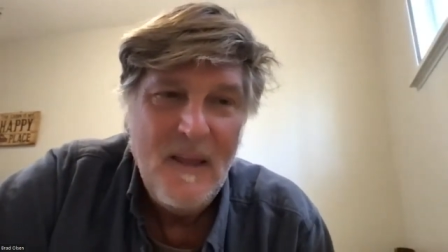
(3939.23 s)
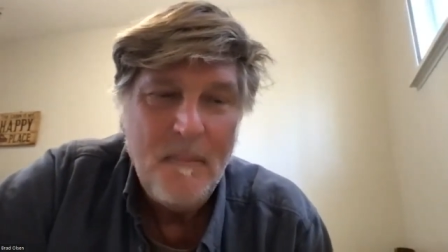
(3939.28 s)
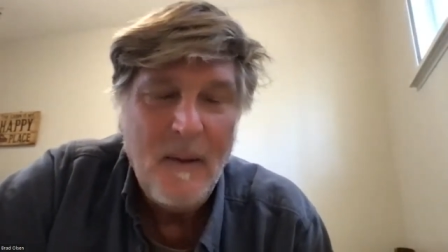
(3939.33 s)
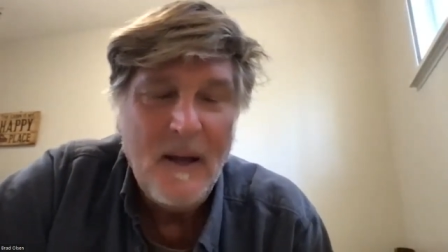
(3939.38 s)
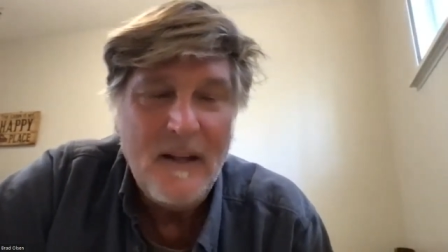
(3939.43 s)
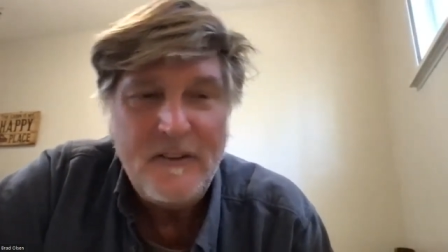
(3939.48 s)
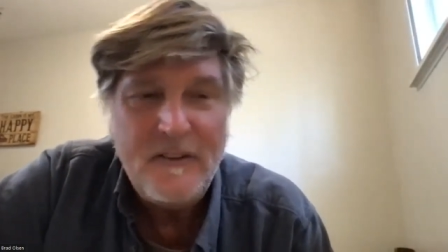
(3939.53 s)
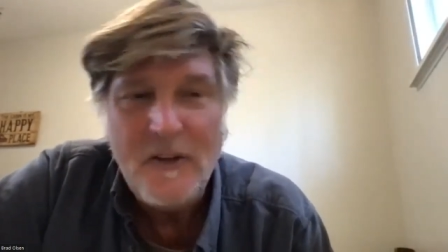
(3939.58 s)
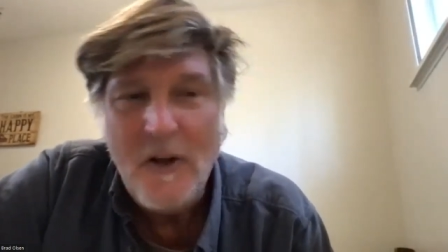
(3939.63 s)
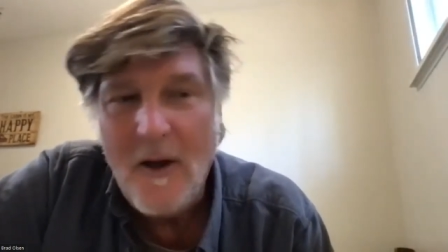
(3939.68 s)

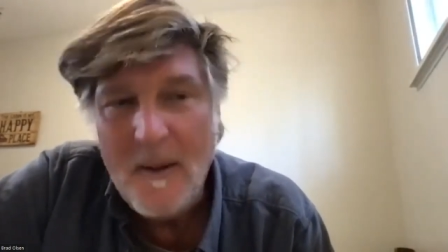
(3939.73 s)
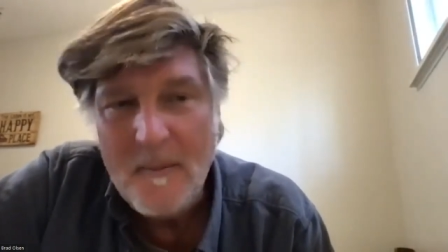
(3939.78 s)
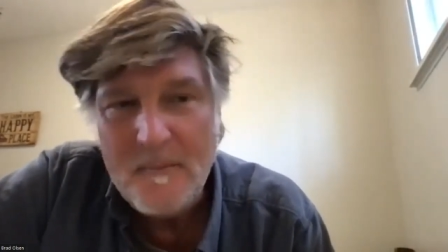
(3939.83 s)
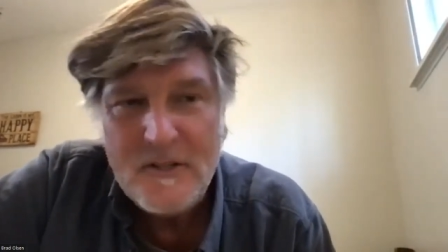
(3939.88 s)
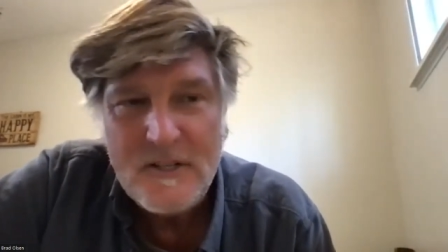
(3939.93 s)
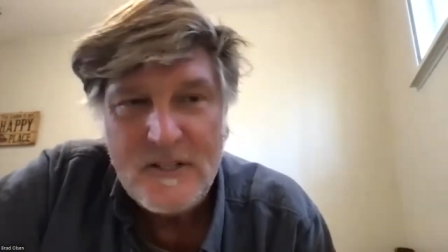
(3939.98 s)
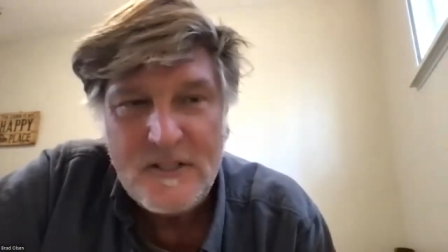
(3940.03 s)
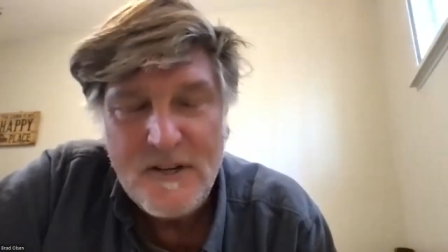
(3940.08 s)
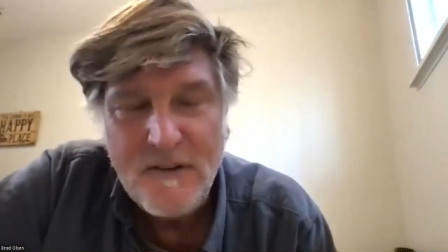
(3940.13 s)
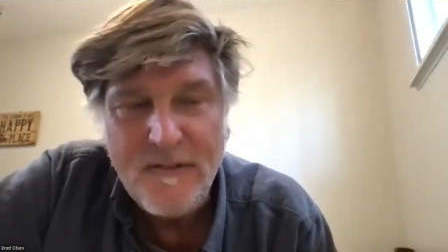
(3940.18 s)
but so I'm
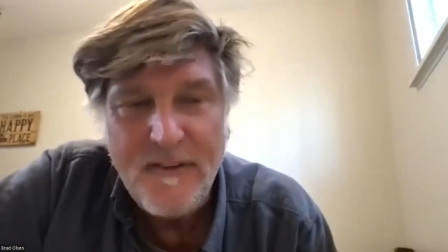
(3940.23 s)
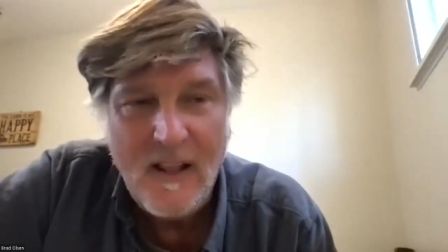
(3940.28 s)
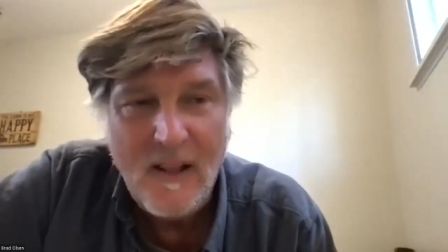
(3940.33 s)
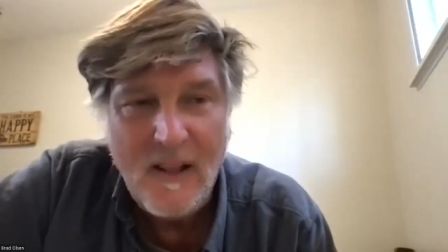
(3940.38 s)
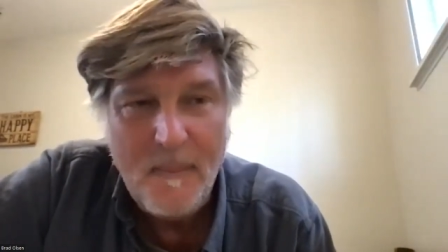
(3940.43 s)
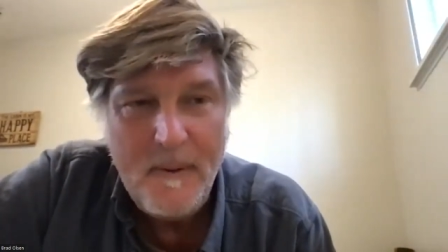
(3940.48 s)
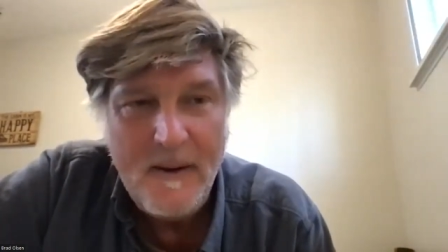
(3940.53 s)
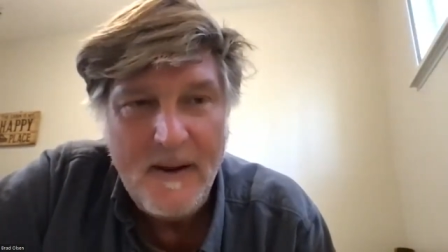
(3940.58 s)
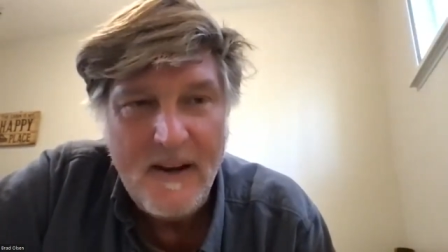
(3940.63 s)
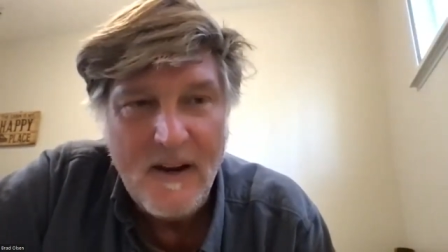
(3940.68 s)
just
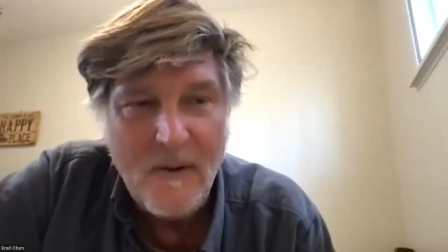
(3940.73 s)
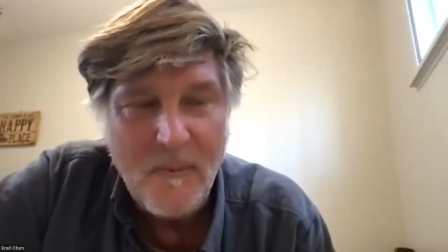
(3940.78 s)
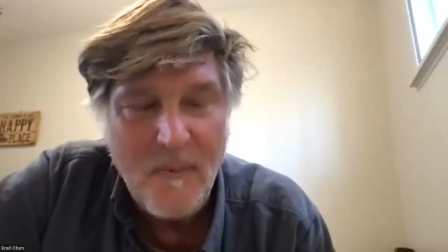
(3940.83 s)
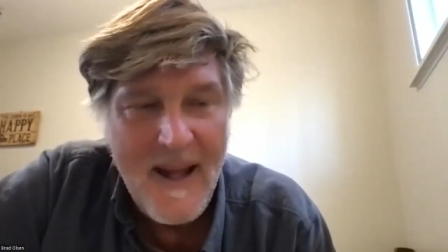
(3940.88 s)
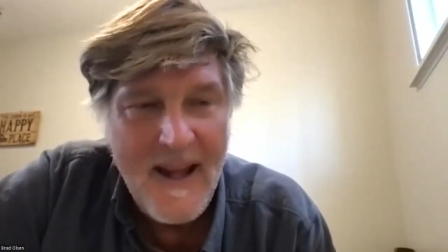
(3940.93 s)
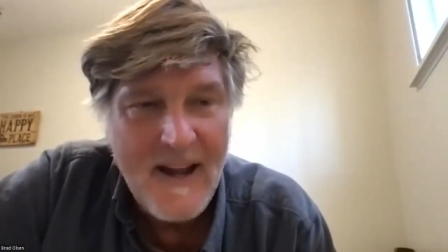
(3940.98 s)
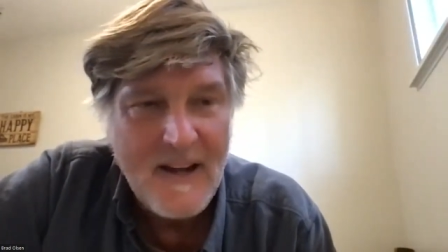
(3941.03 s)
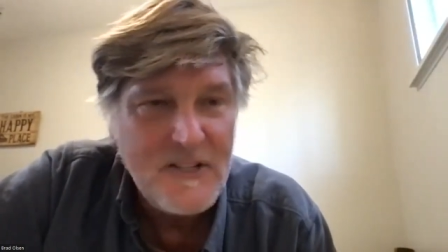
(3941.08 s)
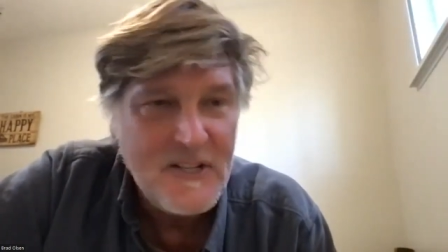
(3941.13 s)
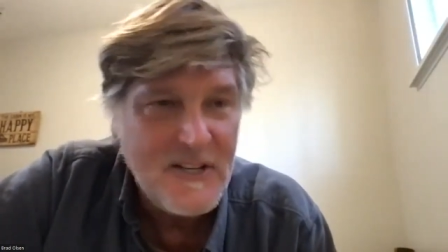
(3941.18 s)
developing a
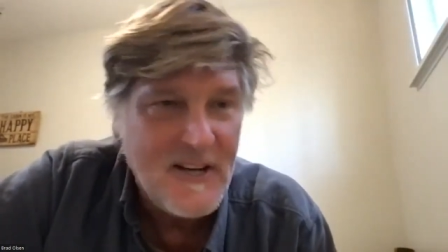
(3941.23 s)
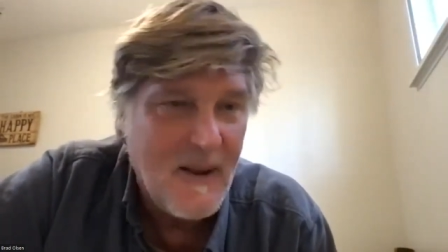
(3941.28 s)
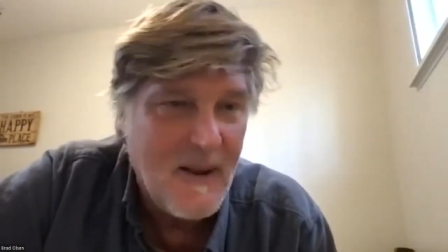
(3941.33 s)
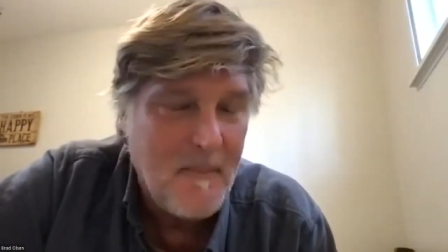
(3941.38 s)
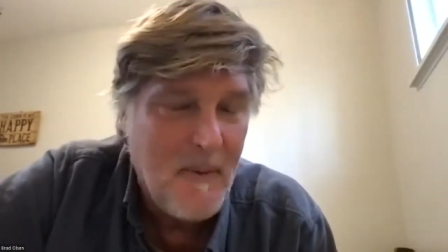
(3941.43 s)
ranch that I